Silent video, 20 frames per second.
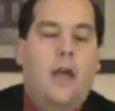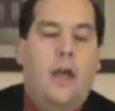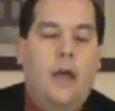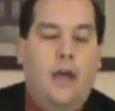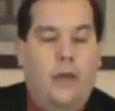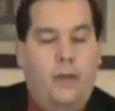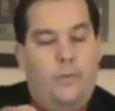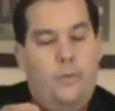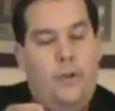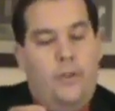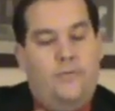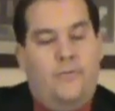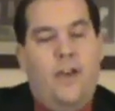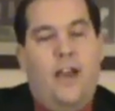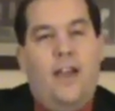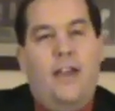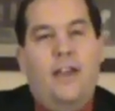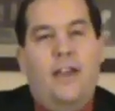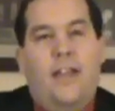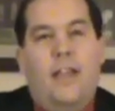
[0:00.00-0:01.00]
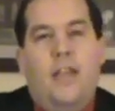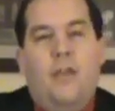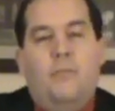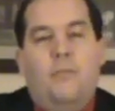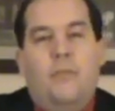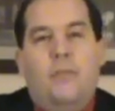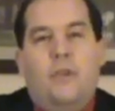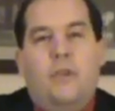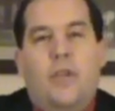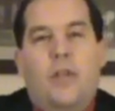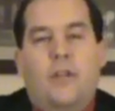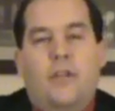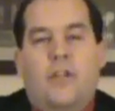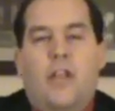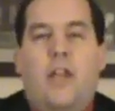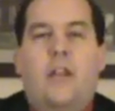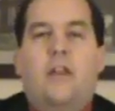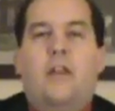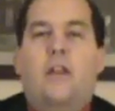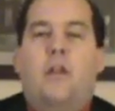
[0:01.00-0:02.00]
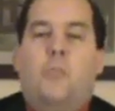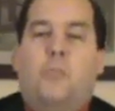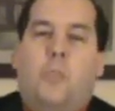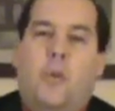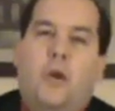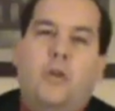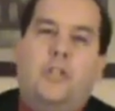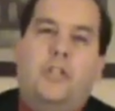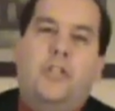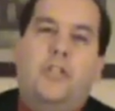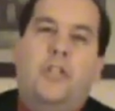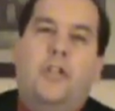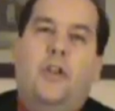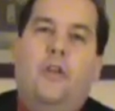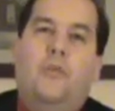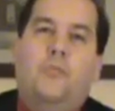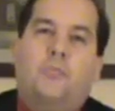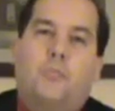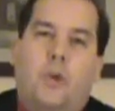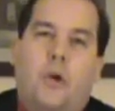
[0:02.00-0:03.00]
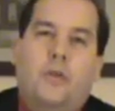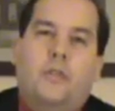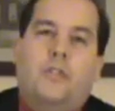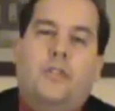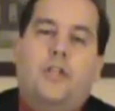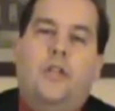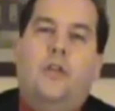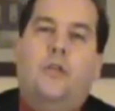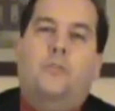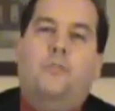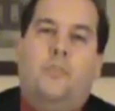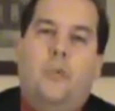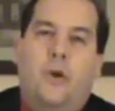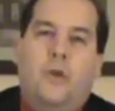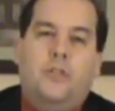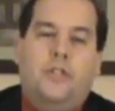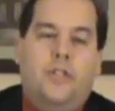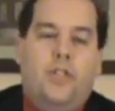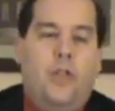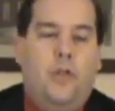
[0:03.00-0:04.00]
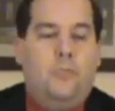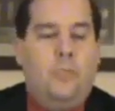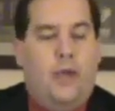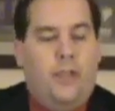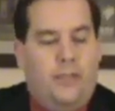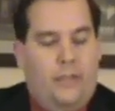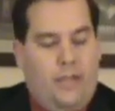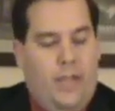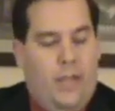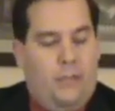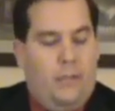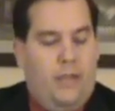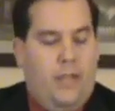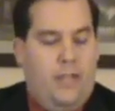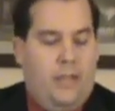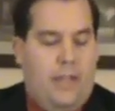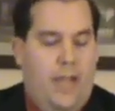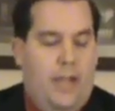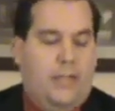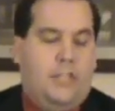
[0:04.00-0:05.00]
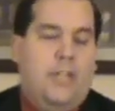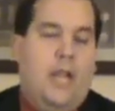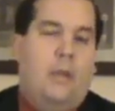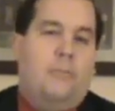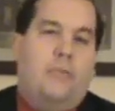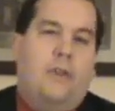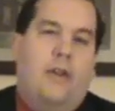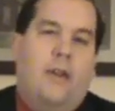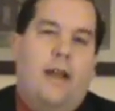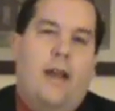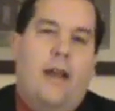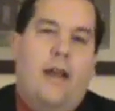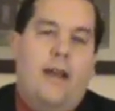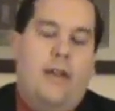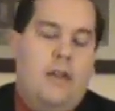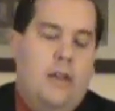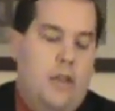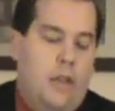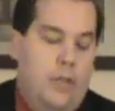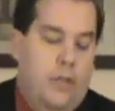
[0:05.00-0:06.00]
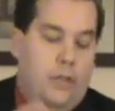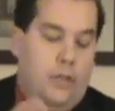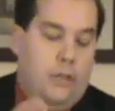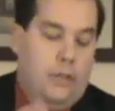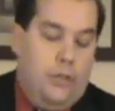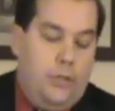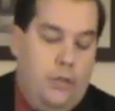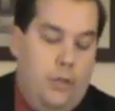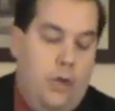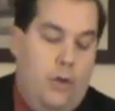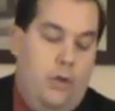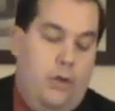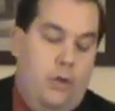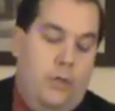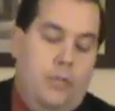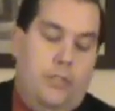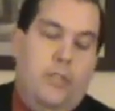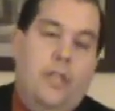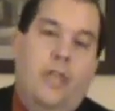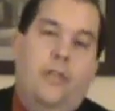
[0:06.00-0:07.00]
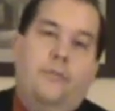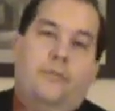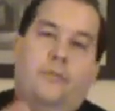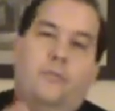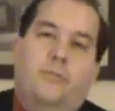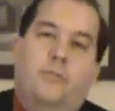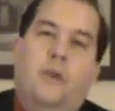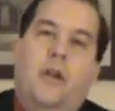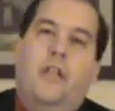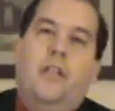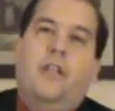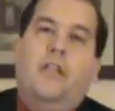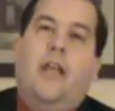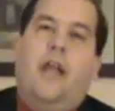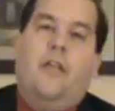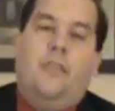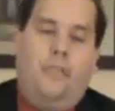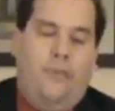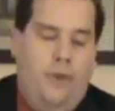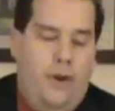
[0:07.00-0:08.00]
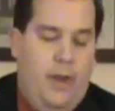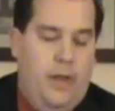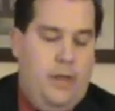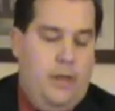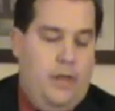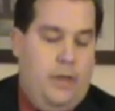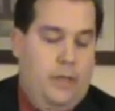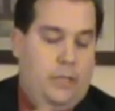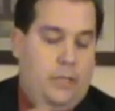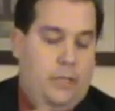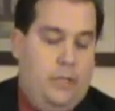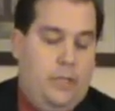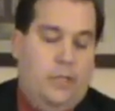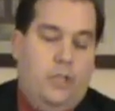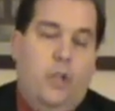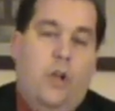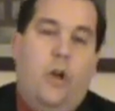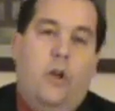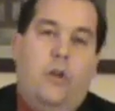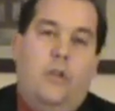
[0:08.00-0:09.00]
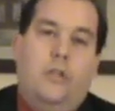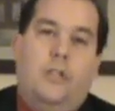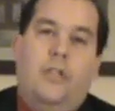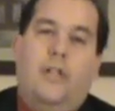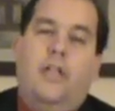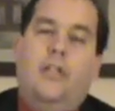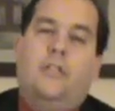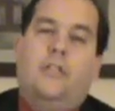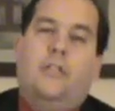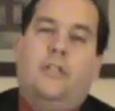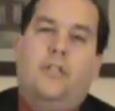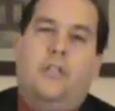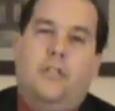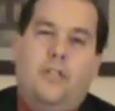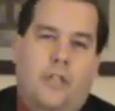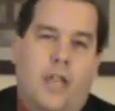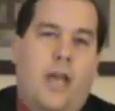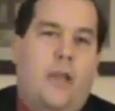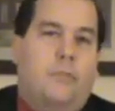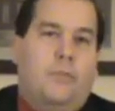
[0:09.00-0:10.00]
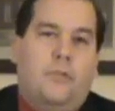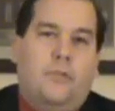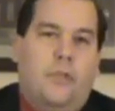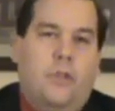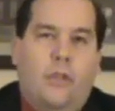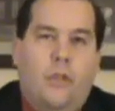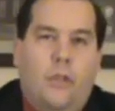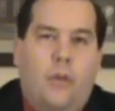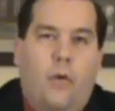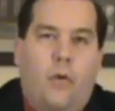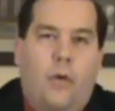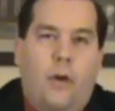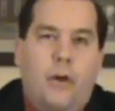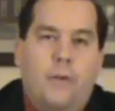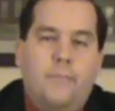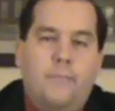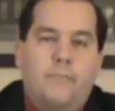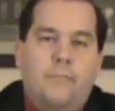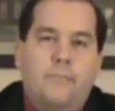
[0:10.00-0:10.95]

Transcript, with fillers: uh, we find him continuing to persecute and persecute and persecute. By the time you get to Acts chapter 9, Saul, it says, was breathing out threatenings and slaughters against the disciples of the Lord.